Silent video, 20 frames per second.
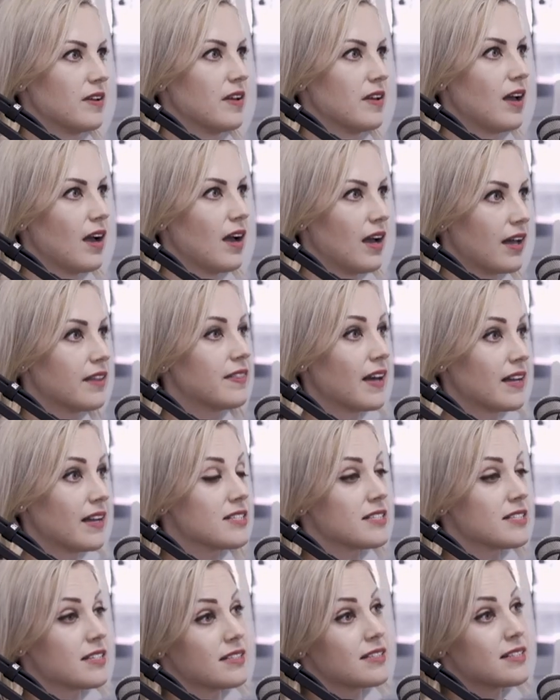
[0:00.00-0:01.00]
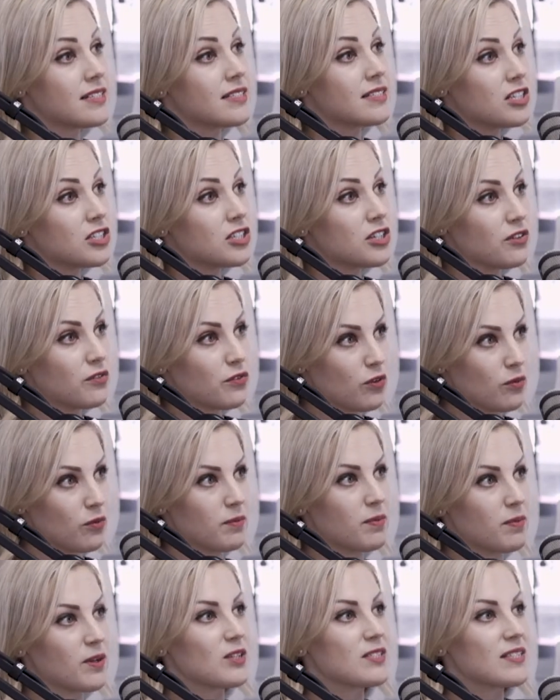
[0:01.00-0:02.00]
No. And that is a decision for me
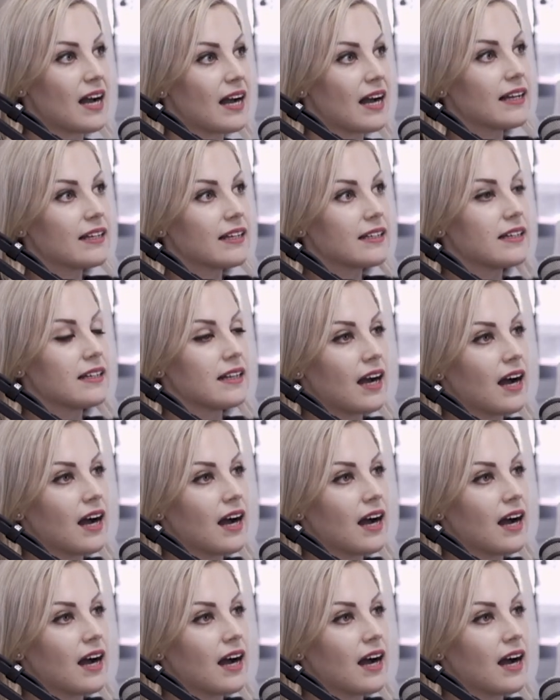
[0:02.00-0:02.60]
because I